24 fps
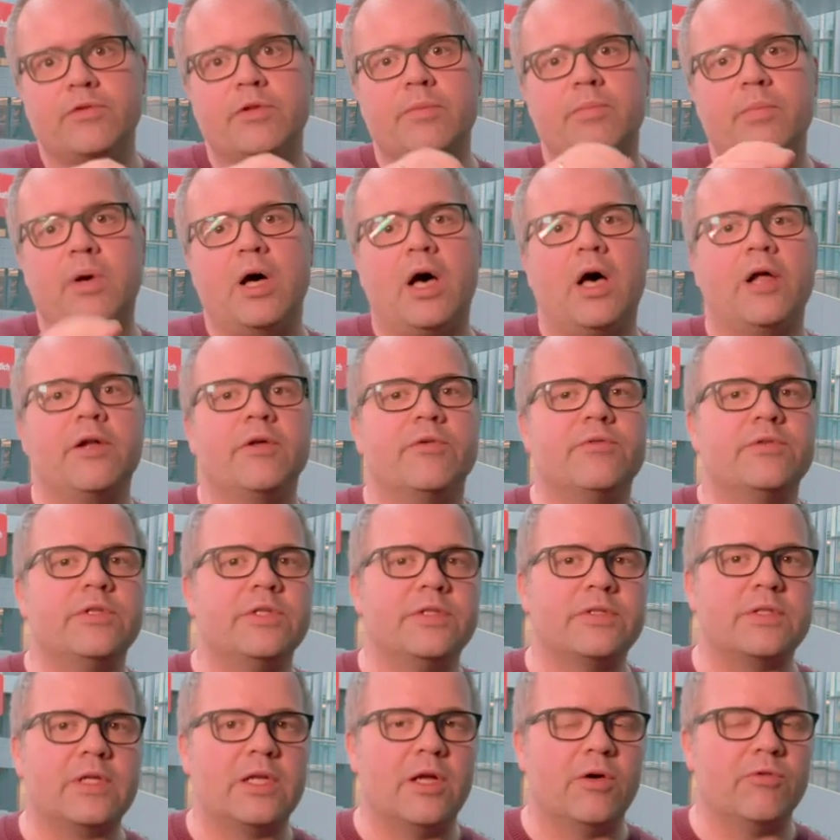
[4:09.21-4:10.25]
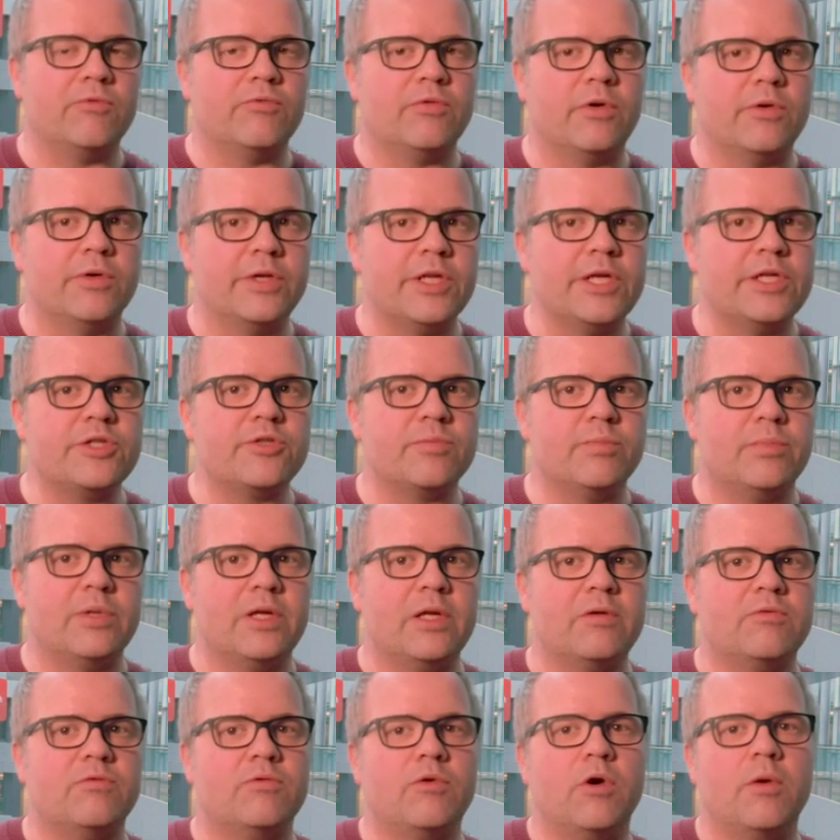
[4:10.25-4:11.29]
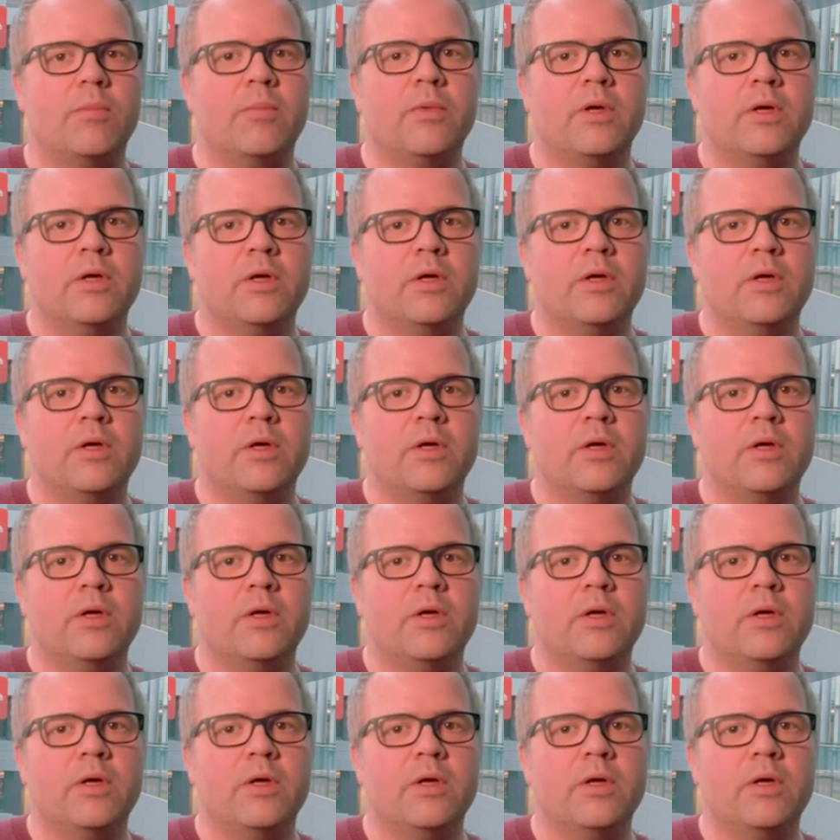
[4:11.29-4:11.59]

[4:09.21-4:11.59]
the part of this cloud foundation platform.